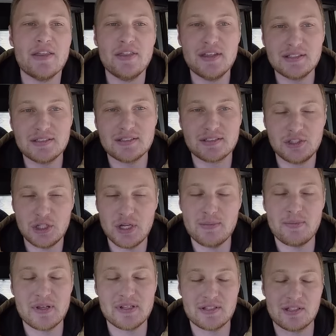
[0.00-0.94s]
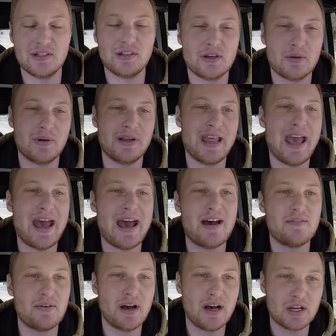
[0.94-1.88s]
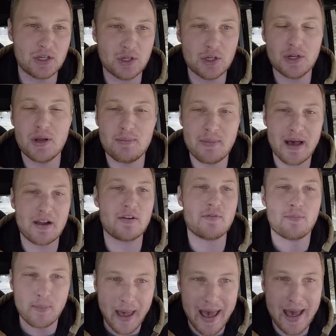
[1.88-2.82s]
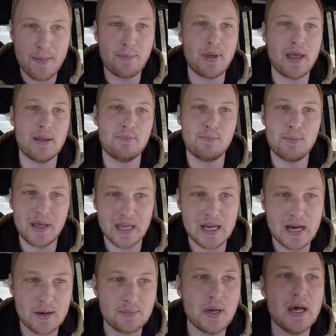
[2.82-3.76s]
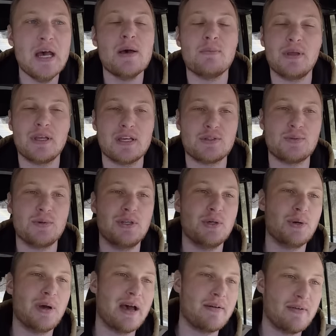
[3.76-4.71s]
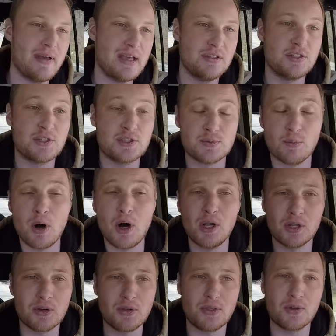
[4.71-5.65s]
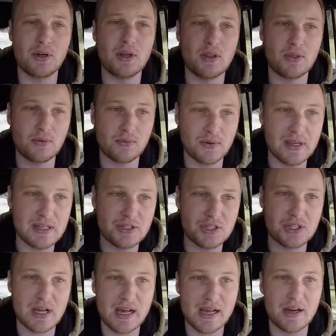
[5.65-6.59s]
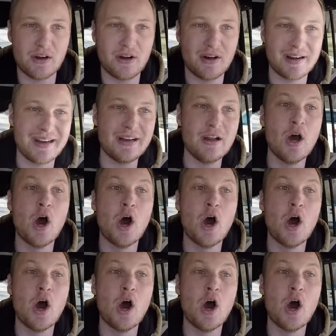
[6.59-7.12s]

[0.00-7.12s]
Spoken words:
This Jeep is still going to have a good amount of pep and pickup because we do have a smaller 33-inch tire on it,